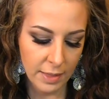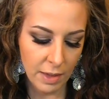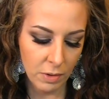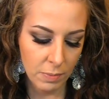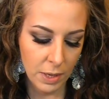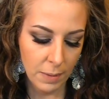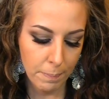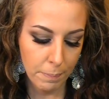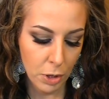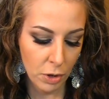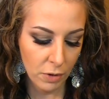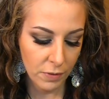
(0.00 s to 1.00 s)
That would be a
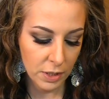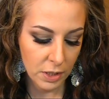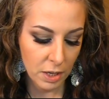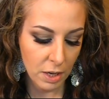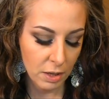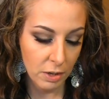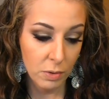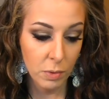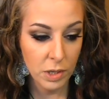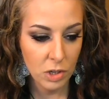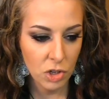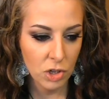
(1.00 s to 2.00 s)
perfect color,
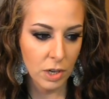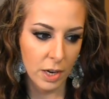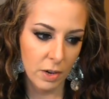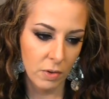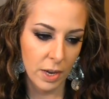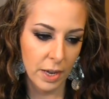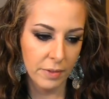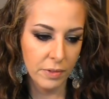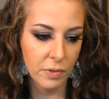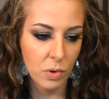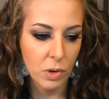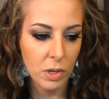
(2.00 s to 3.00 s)
which I don't have,
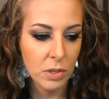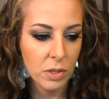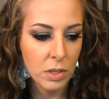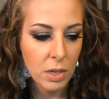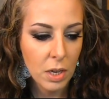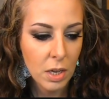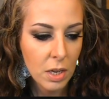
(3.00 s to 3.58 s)
of course.